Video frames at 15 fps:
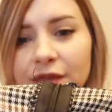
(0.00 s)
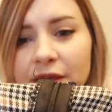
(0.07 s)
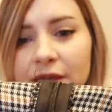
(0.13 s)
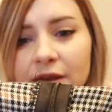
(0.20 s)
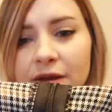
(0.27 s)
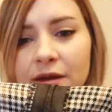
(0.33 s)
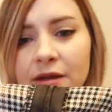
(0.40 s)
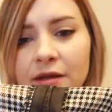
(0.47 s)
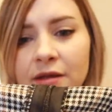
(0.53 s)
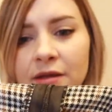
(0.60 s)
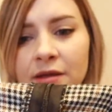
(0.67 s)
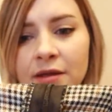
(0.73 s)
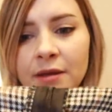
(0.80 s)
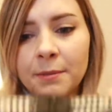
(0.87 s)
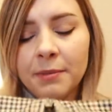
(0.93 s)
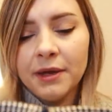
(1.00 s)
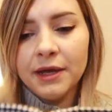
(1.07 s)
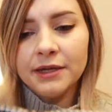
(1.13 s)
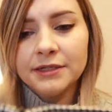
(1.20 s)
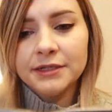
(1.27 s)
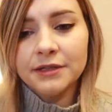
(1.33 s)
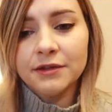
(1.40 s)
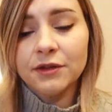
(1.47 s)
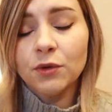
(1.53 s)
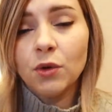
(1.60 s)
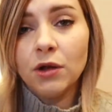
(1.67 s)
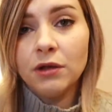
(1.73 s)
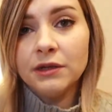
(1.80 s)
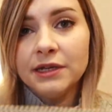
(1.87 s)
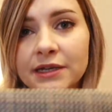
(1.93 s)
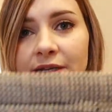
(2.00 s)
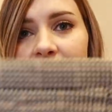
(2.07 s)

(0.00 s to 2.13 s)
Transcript: thin, but the quality